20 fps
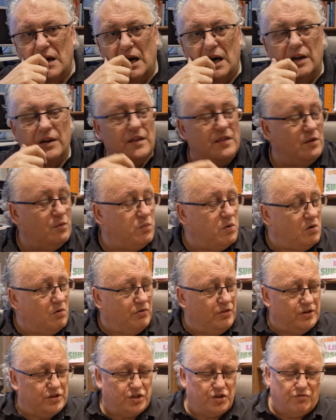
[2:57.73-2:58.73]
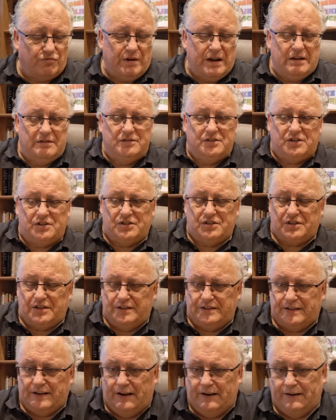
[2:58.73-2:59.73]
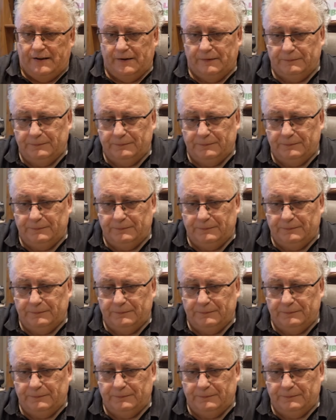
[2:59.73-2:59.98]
And in the world that surrounds us today,